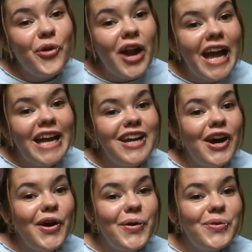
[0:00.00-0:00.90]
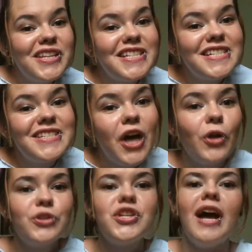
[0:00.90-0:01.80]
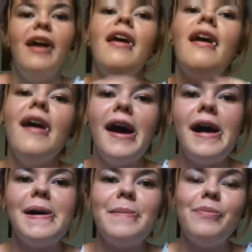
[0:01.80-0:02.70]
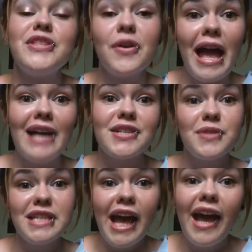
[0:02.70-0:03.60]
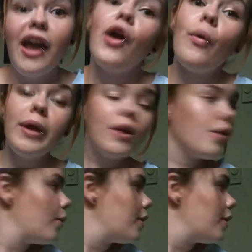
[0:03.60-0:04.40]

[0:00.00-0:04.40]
grade. Oh, nostalgia. So today we are